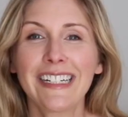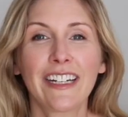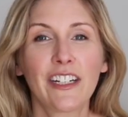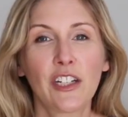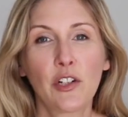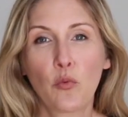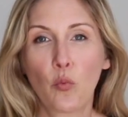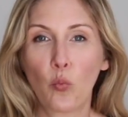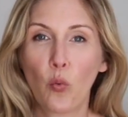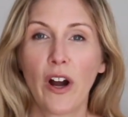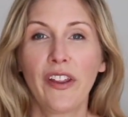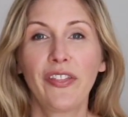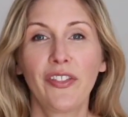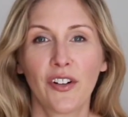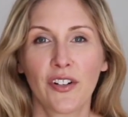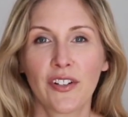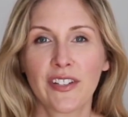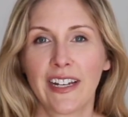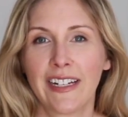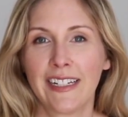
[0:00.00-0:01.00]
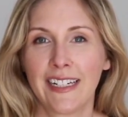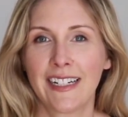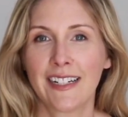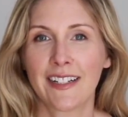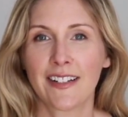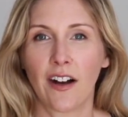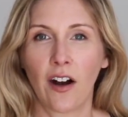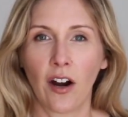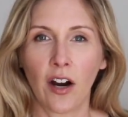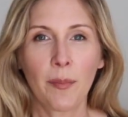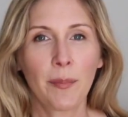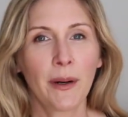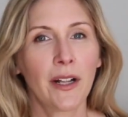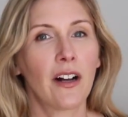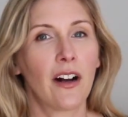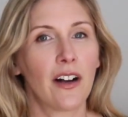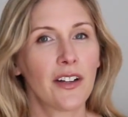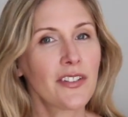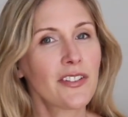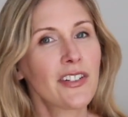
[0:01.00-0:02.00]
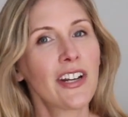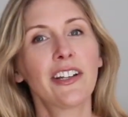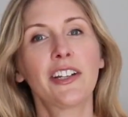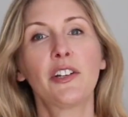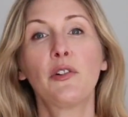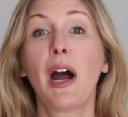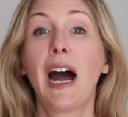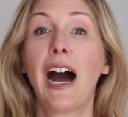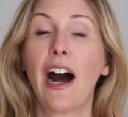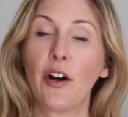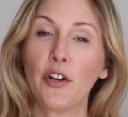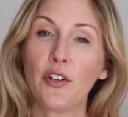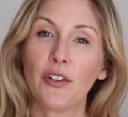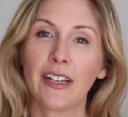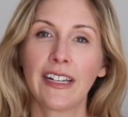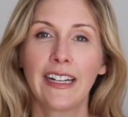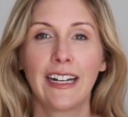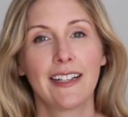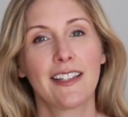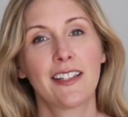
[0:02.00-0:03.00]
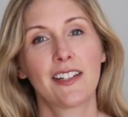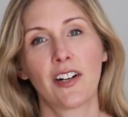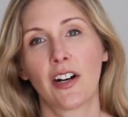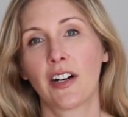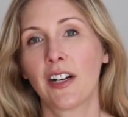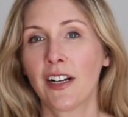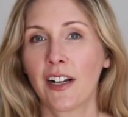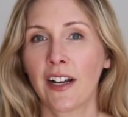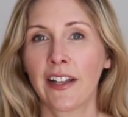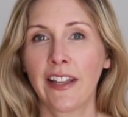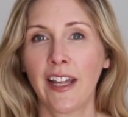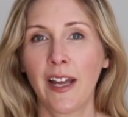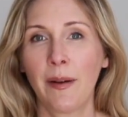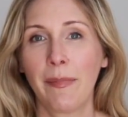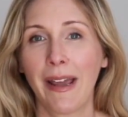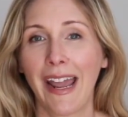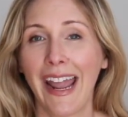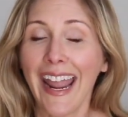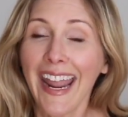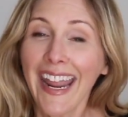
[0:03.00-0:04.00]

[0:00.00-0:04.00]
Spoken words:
tell you what those ideas are, but I'll also tell you how you can get started on them,